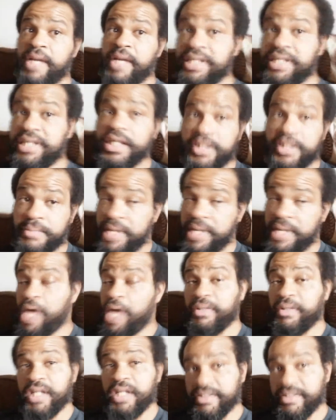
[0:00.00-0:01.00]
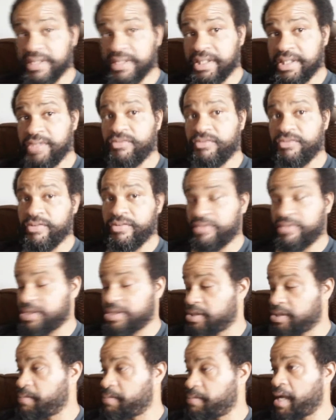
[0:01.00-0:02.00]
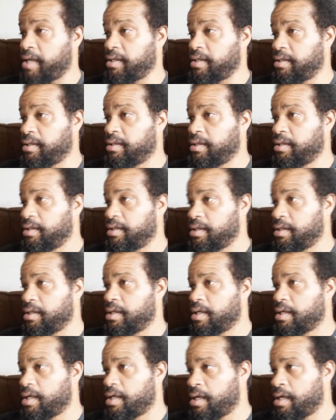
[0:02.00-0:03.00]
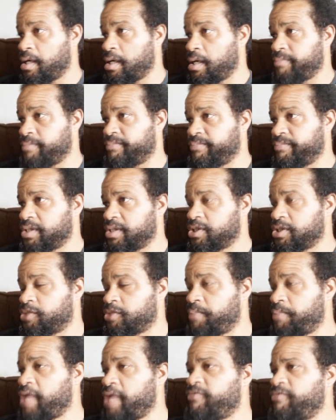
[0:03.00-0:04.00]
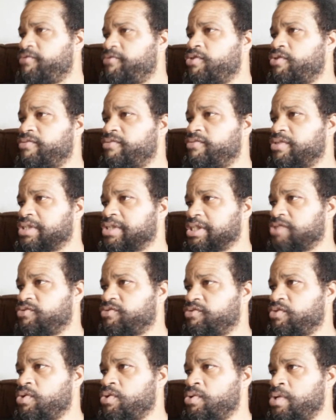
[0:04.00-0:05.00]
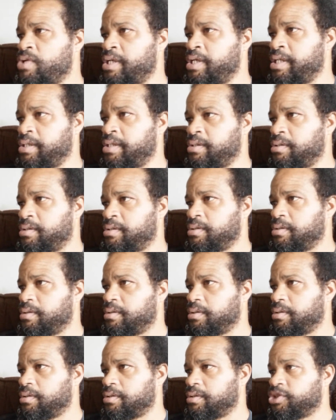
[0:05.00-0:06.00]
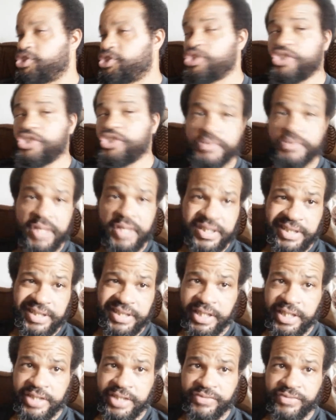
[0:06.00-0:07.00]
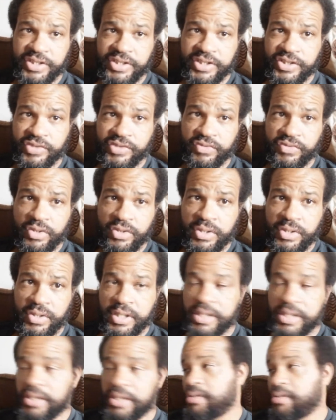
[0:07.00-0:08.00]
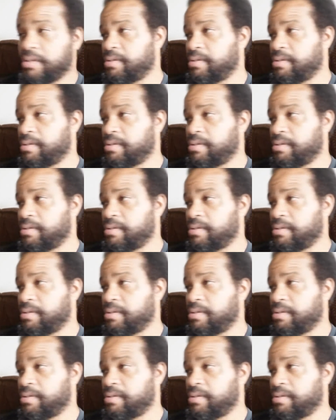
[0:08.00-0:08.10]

I'm telling you, man, I would love to see Floyd versus Spatty. Um, versus Floyd. Sergio Martinez versus Floyd.